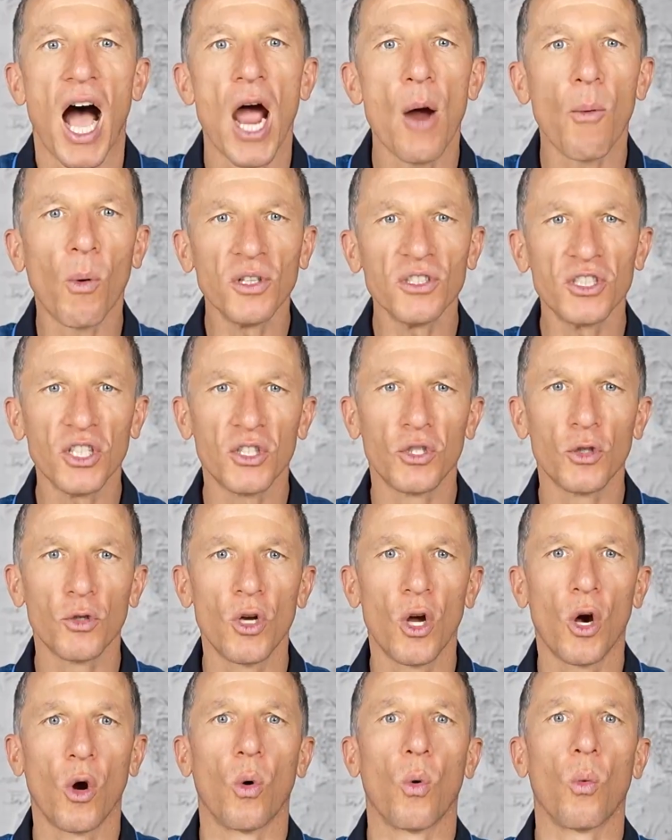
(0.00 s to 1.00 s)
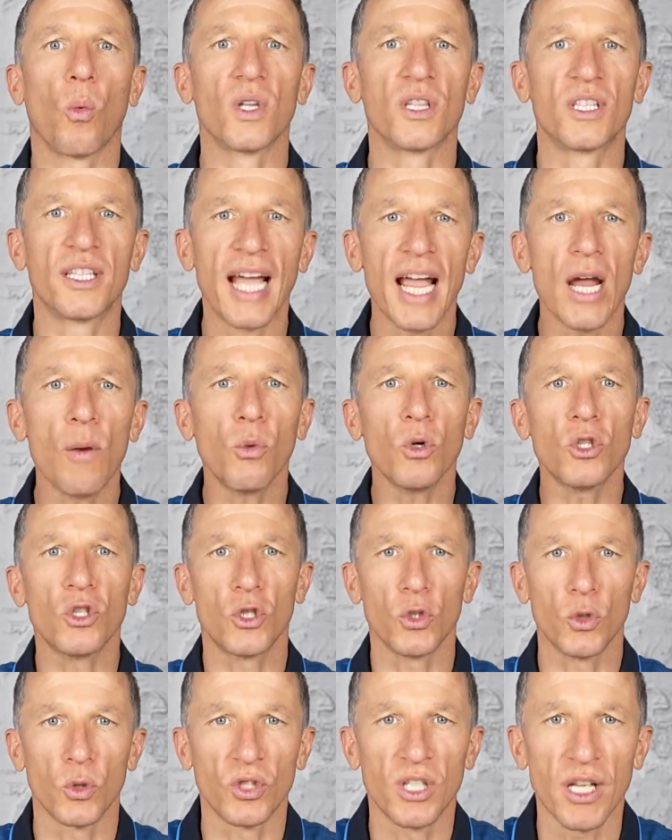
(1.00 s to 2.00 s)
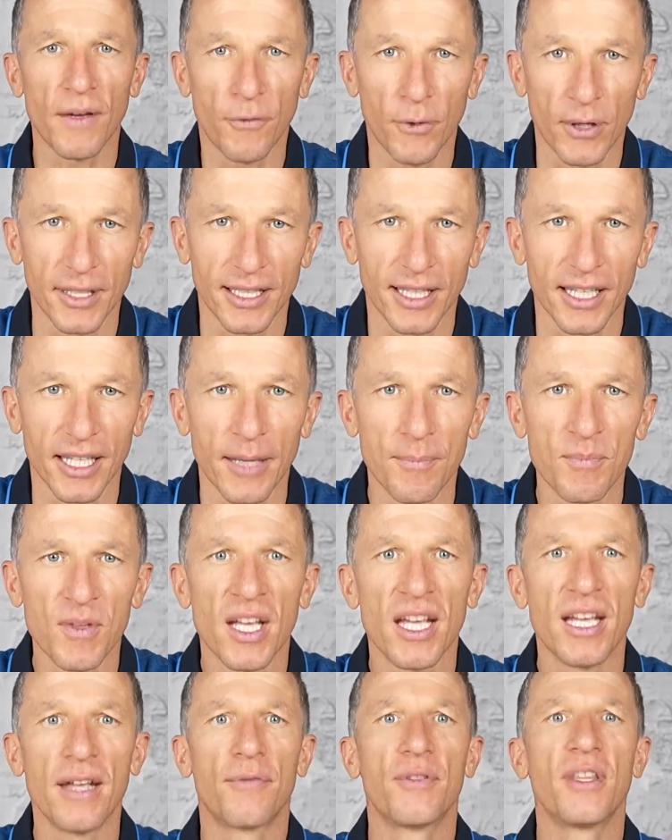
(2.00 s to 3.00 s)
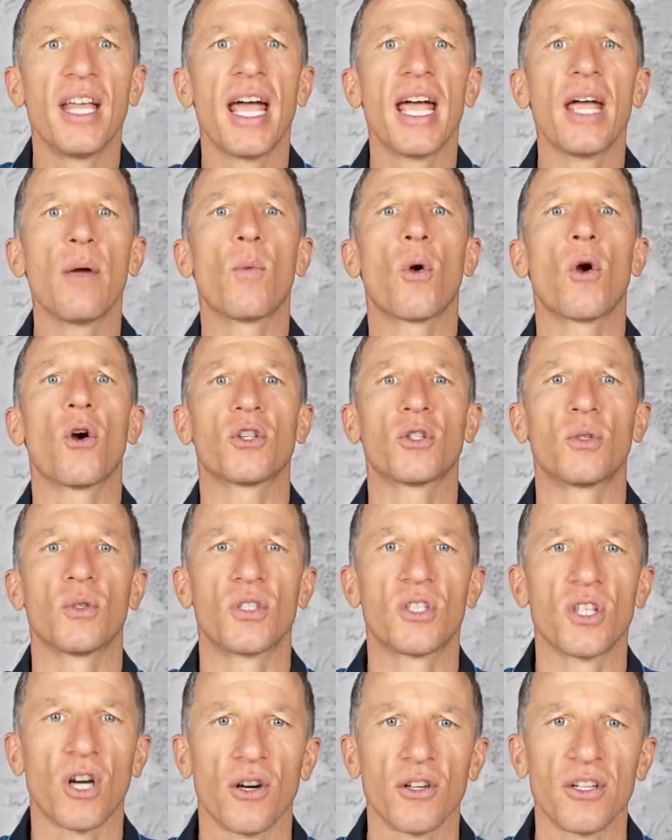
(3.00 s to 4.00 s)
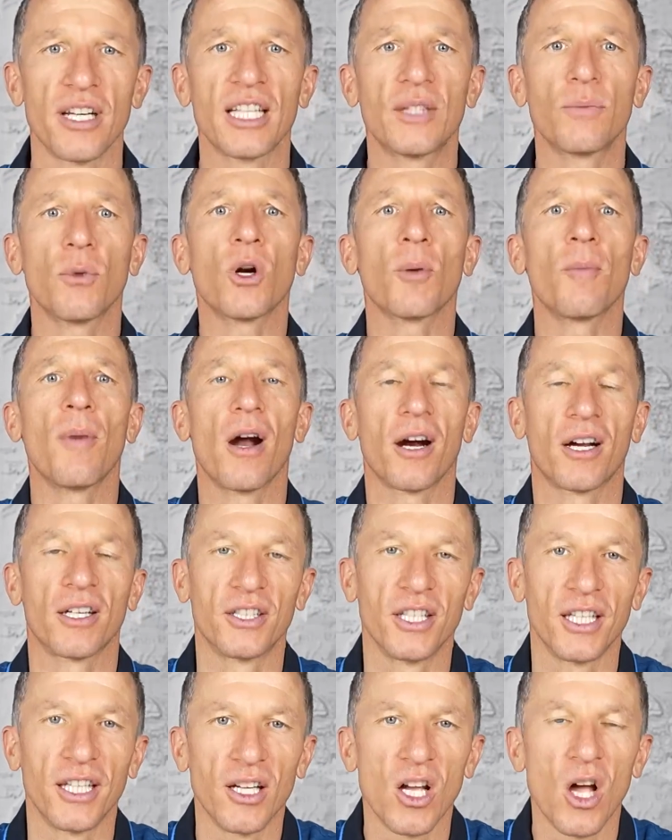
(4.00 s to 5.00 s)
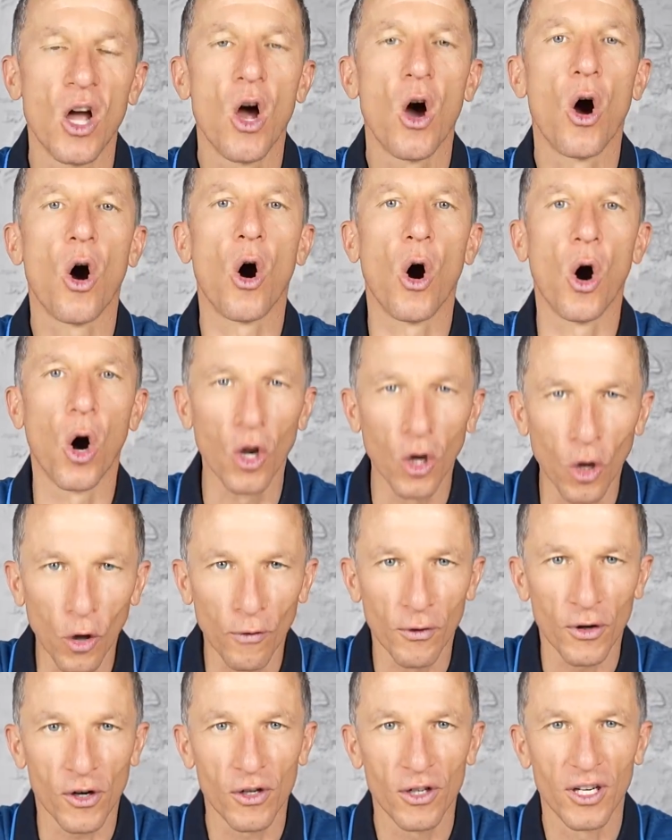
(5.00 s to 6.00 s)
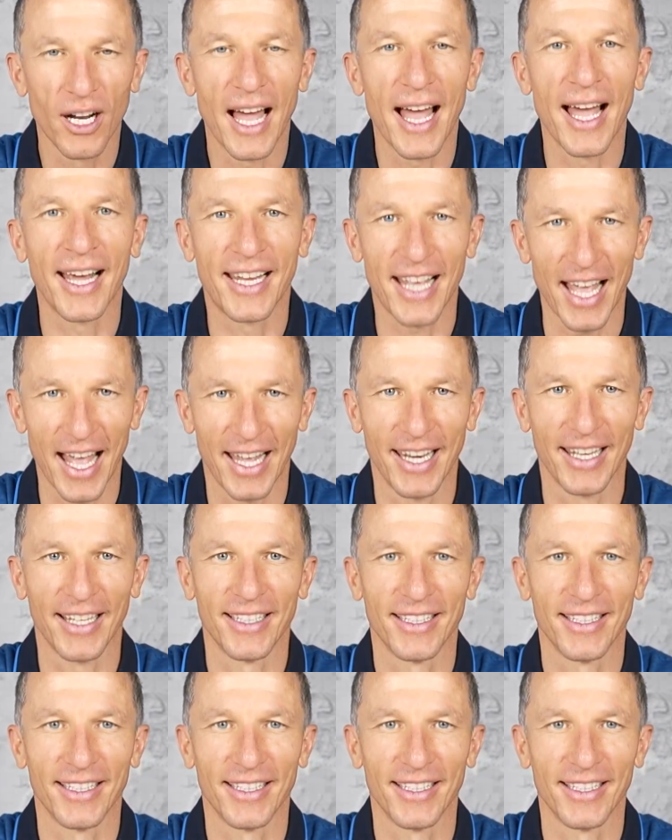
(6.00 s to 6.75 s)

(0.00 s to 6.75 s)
I wanted to know what they would do differently if they were to start network marketing all over again.